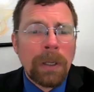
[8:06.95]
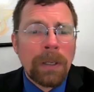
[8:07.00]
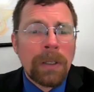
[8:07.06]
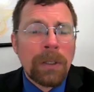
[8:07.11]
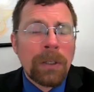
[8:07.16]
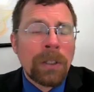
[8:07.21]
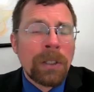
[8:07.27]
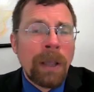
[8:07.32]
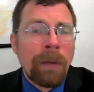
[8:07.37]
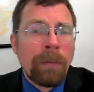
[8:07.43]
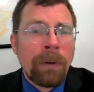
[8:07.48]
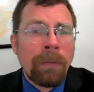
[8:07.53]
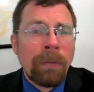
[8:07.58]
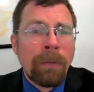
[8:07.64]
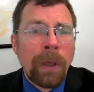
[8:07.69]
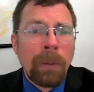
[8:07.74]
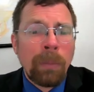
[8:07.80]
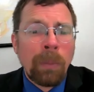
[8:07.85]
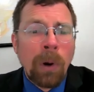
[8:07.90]
7 of
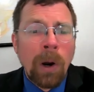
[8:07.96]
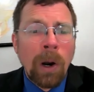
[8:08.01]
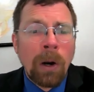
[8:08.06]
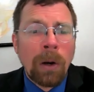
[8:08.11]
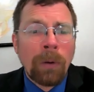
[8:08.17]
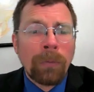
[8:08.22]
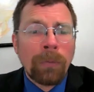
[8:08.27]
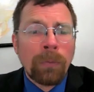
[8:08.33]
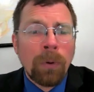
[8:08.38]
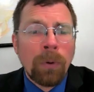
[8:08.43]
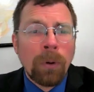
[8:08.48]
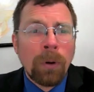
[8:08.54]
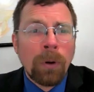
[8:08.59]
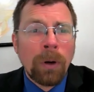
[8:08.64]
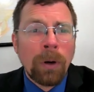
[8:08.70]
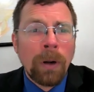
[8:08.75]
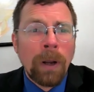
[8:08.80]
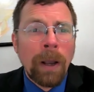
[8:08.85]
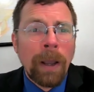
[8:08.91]
them are
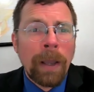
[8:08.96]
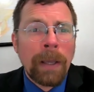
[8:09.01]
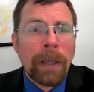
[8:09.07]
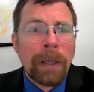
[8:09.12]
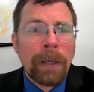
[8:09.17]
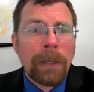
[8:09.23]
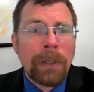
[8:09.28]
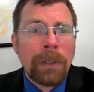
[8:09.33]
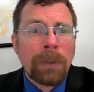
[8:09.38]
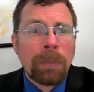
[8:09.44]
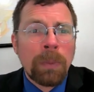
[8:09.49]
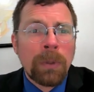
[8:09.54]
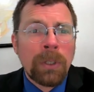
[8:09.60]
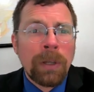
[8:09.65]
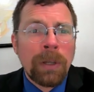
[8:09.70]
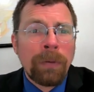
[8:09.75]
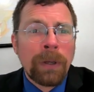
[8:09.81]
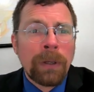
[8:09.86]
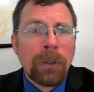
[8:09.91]
for a
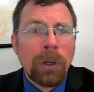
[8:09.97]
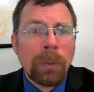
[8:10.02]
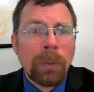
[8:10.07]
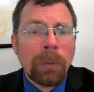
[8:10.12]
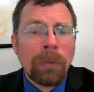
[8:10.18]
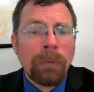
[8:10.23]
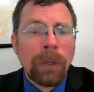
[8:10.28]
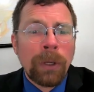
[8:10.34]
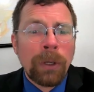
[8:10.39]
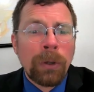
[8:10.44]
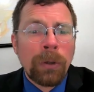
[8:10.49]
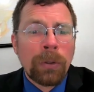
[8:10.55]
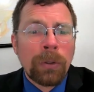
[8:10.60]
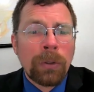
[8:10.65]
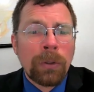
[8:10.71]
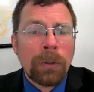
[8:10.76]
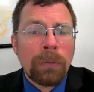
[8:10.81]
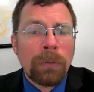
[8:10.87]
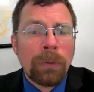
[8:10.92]
specific term of
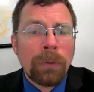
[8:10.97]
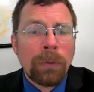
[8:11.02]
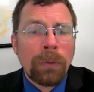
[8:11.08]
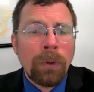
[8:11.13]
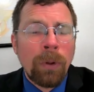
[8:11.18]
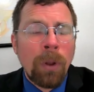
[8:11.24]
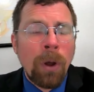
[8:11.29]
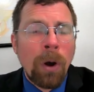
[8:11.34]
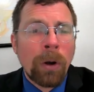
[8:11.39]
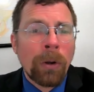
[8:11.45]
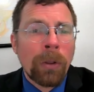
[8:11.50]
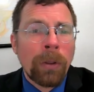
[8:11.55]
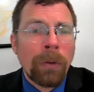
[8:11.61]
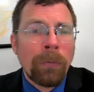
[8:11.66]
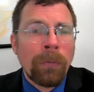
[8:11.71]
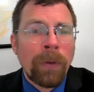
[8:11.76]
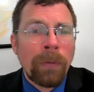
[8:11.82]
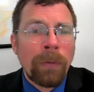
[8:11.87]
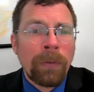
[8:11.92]
years longer than
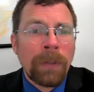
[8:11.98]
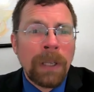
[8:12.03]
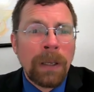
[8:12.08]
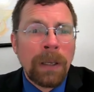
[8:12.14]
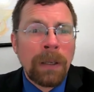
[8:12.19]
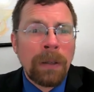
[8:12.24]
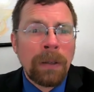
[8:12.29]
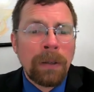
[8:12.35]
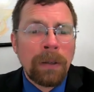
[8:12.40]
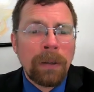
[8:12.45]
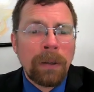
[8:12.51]
15.